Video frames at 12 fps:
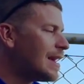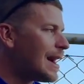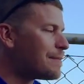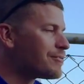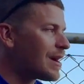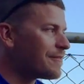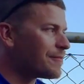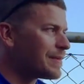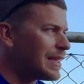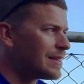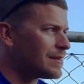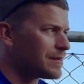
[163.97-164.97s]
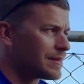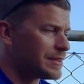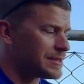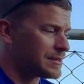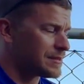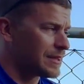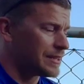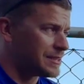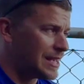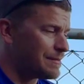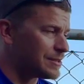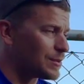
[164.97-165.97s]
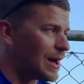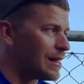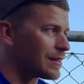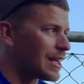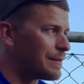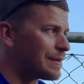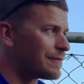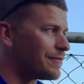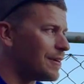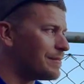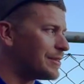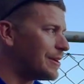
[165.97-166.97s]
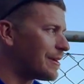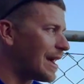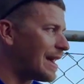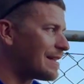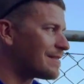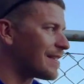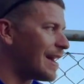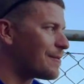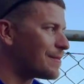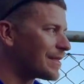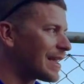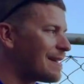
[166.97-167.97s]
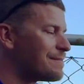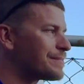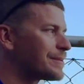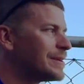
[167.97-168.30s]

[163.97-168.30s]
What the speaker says: And pray for me, and there's a team as well coming from the UK to help with the camp.